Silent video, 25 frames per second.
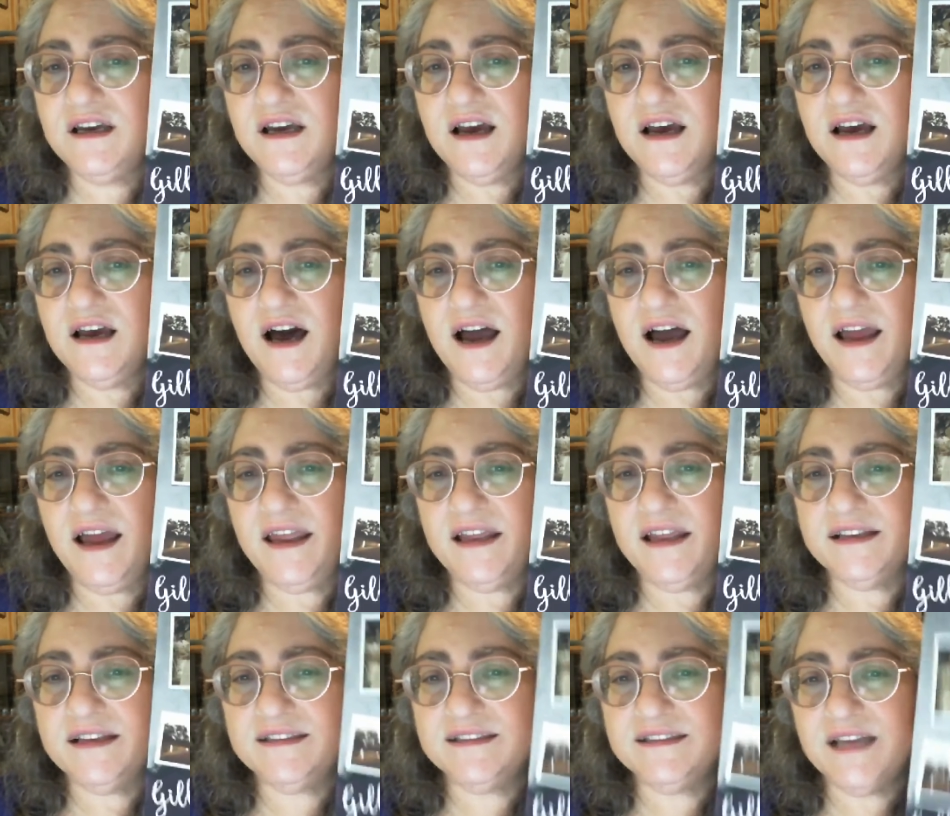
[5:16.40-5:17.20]
I
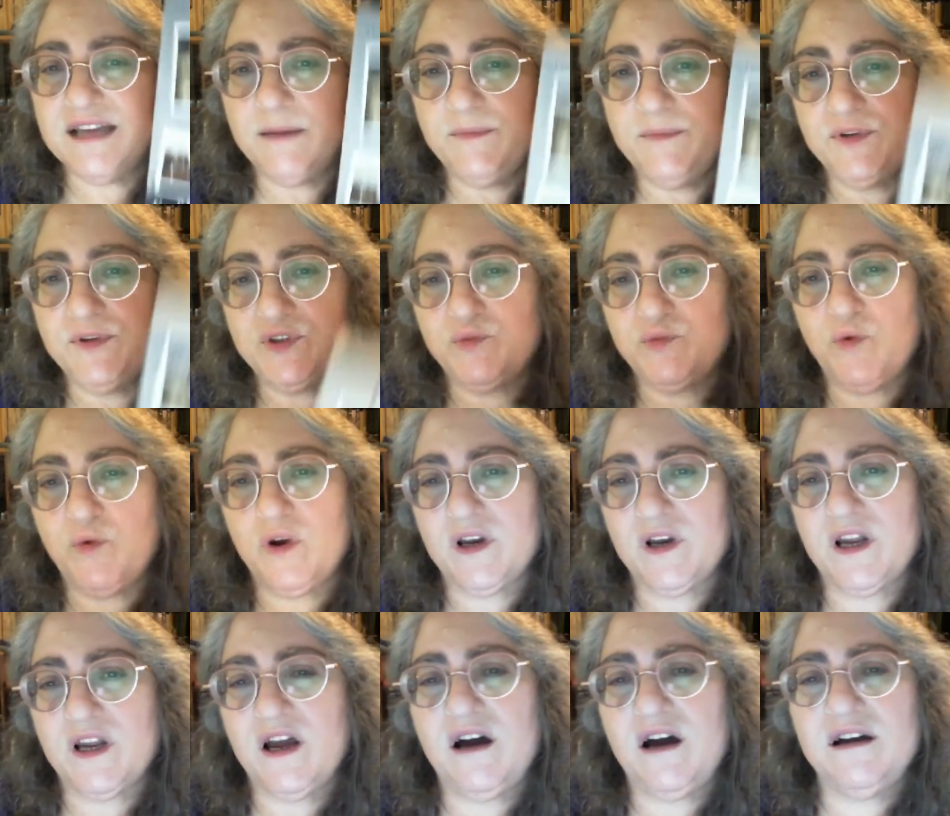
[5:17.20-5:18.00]
established
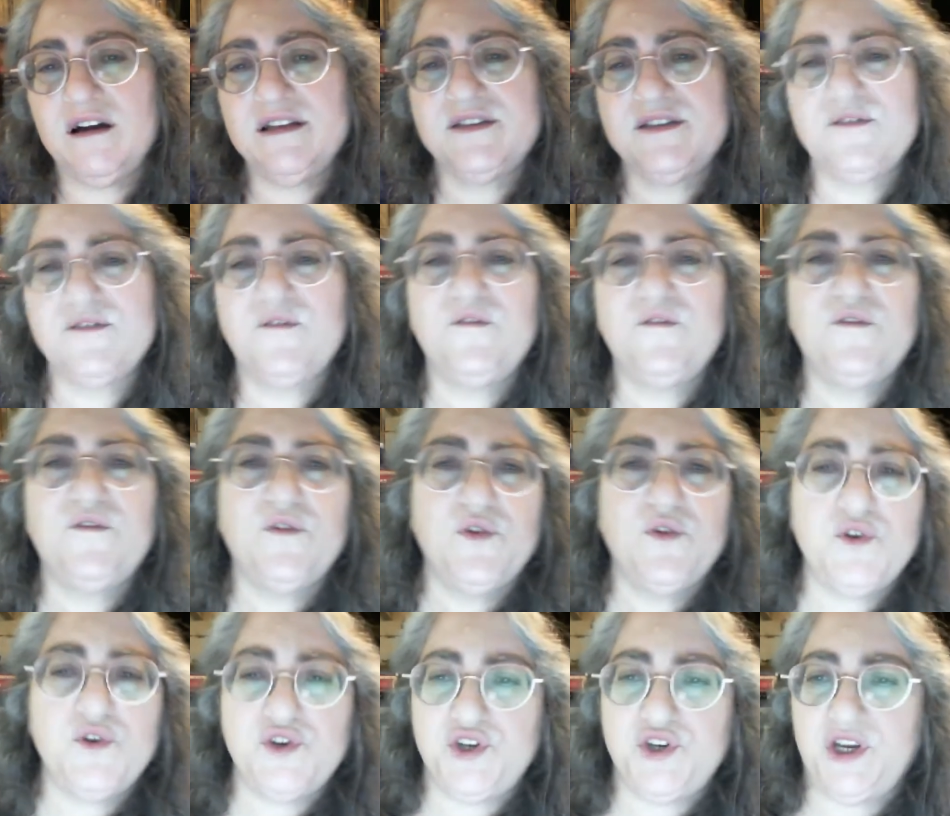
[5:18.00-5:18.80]
what kinds of
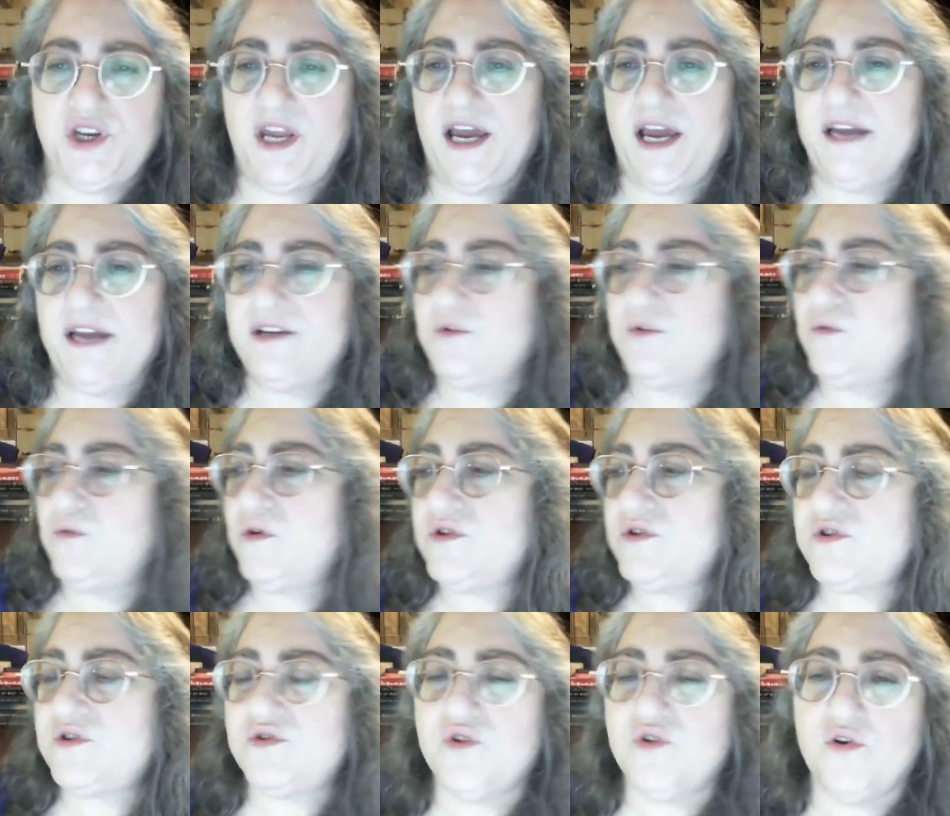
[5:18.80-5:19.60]
food she ate and
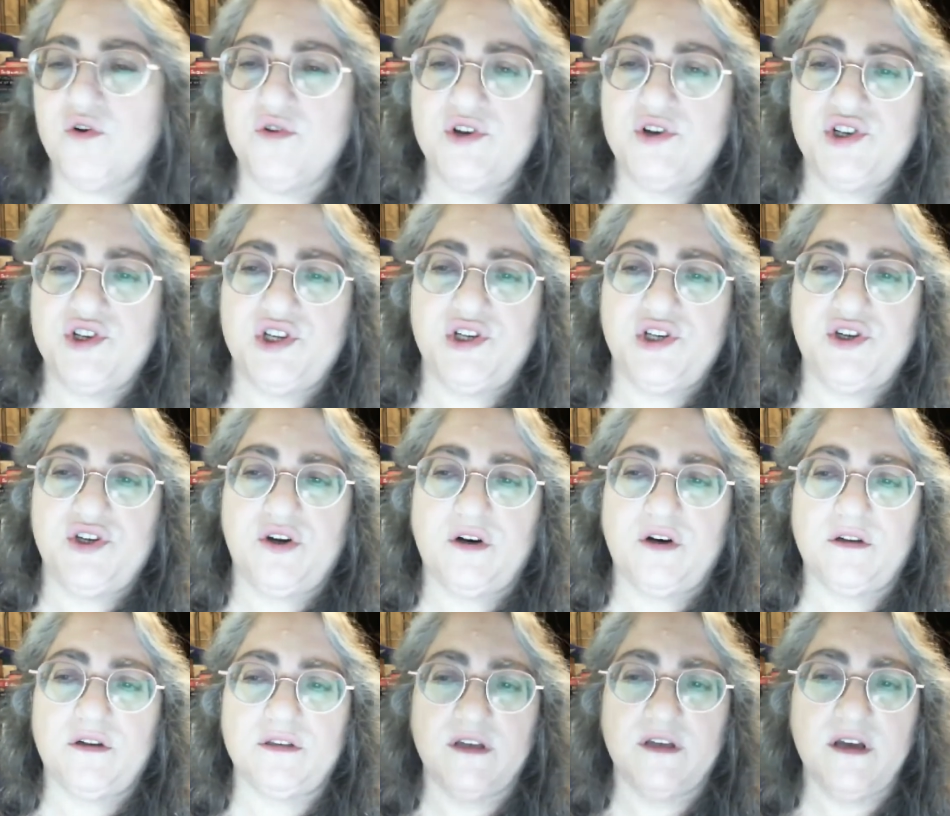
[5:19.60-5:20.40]
what stories she
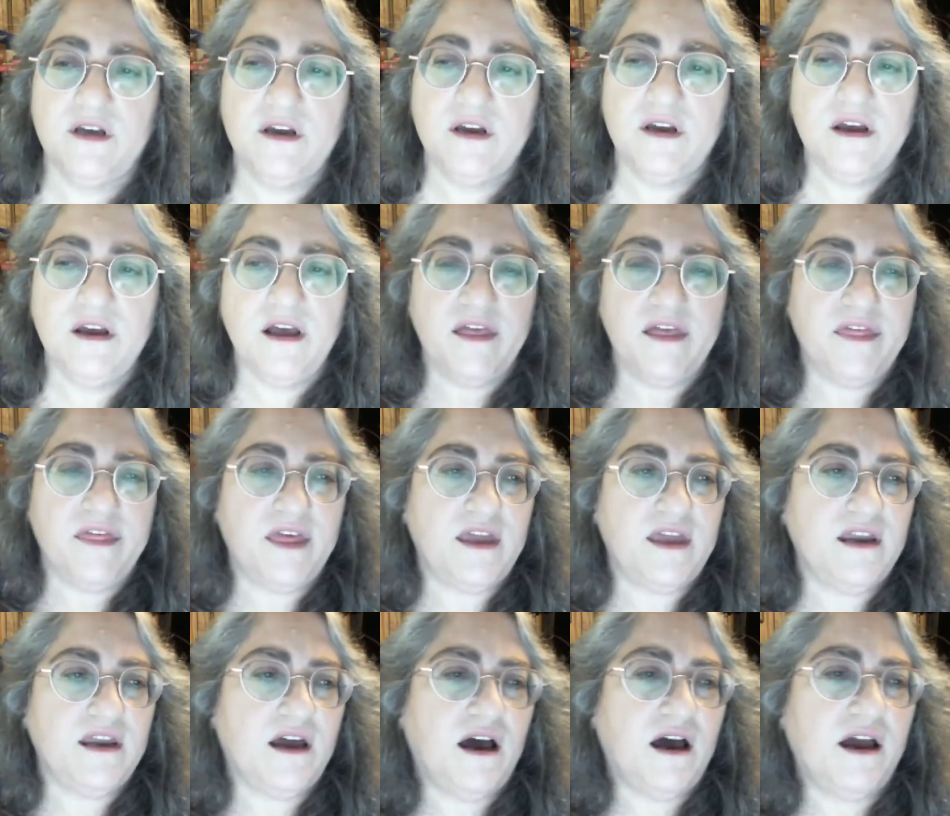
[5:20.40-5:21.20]
told.
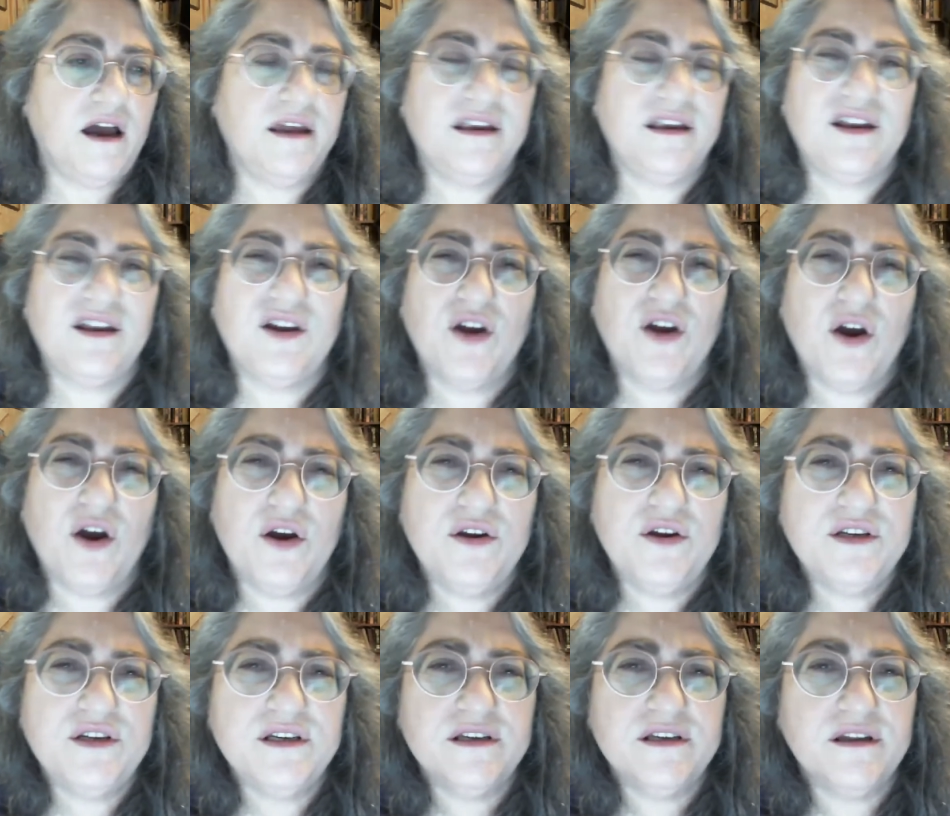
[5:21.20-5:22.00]
Then I
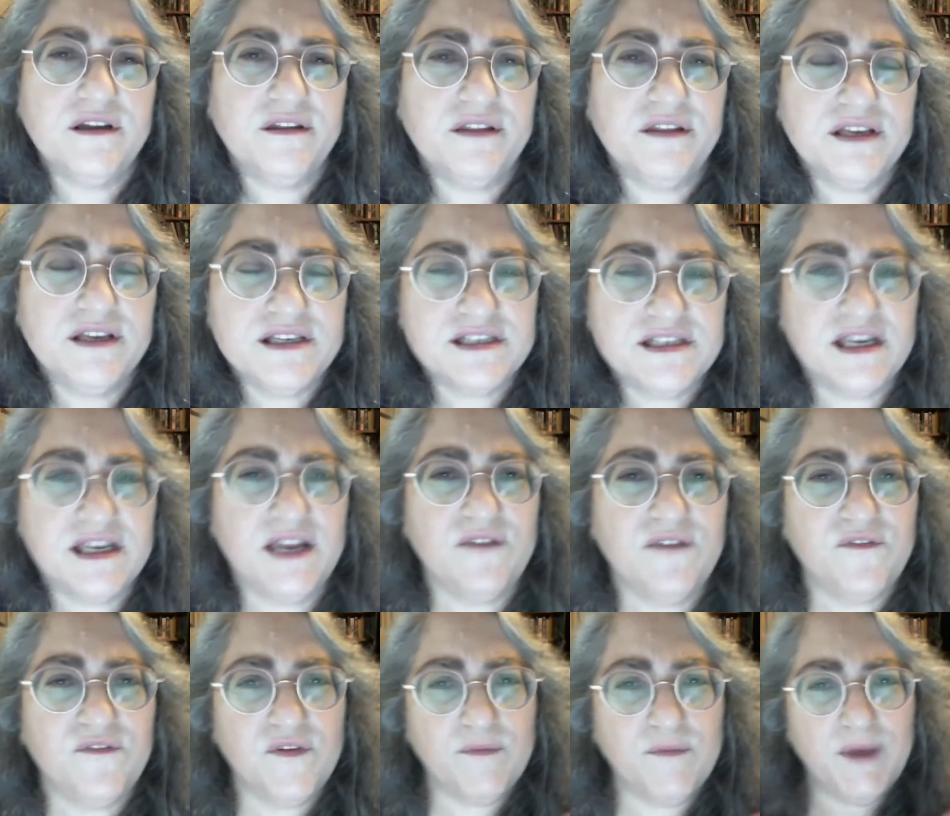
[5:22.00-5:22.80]
encoded this
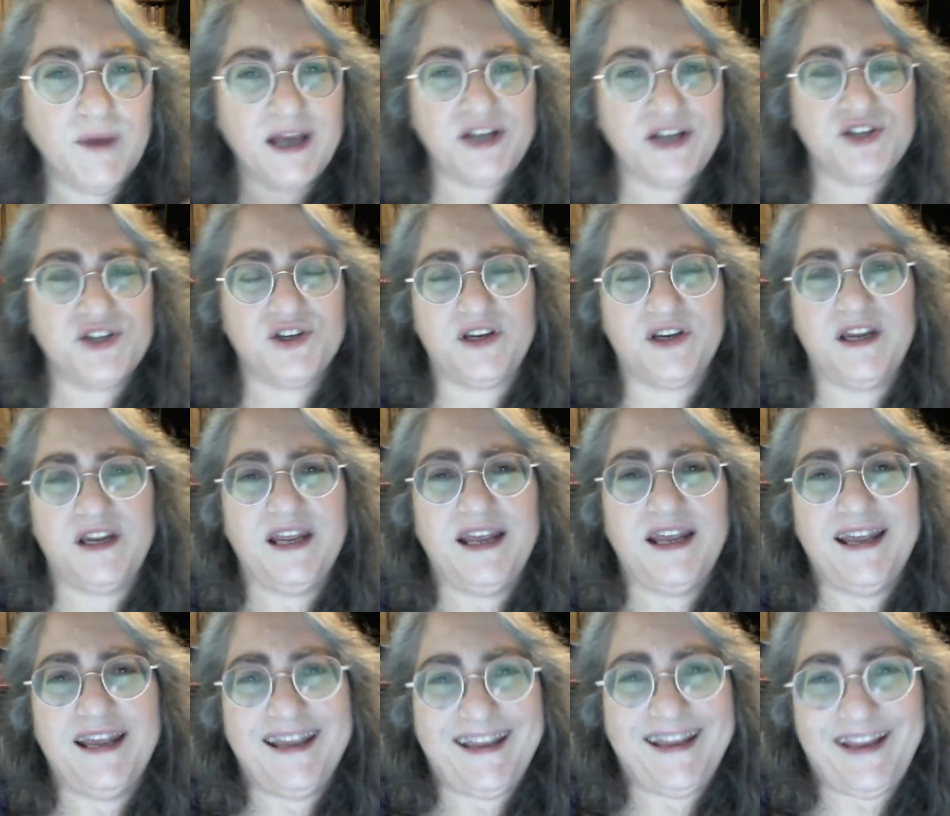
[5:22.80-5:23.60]
information
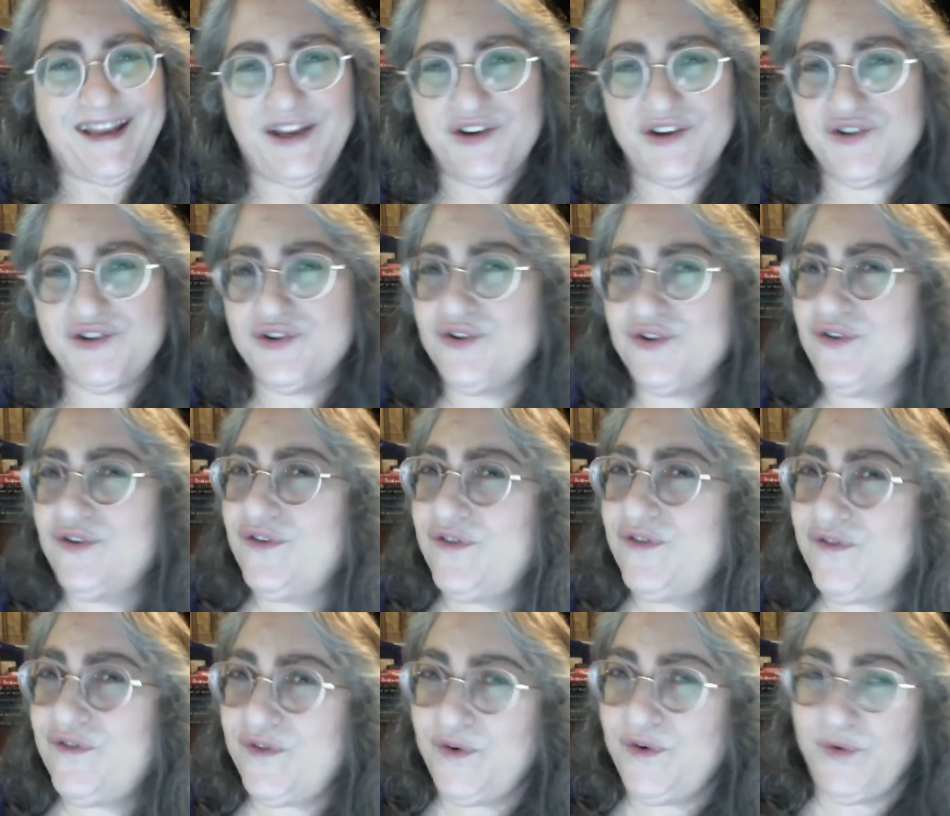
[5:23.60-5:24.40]
into
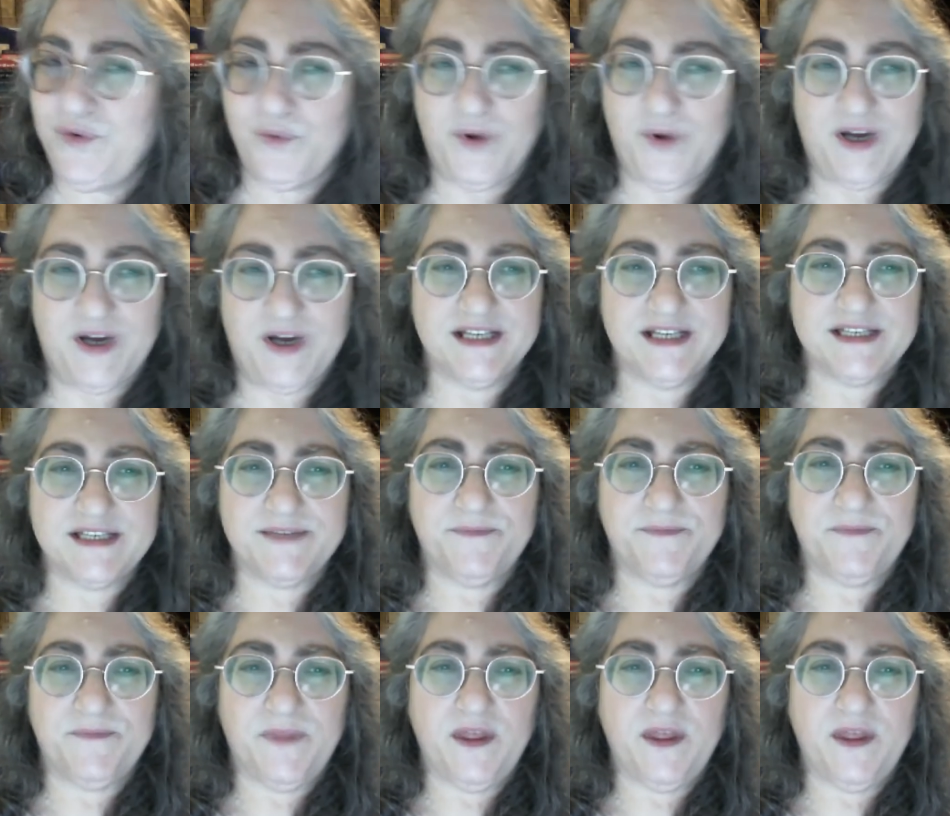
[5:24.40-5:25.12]
foodways.